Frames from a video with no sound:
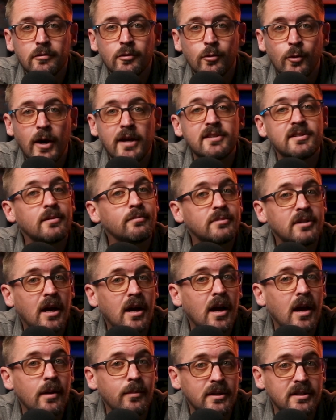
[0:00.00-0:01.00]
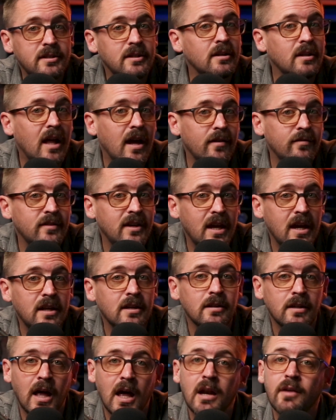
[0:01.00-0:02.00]
quite some time until I've
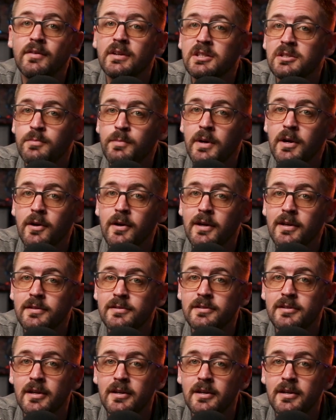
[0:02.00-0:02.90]
gained a lot of experience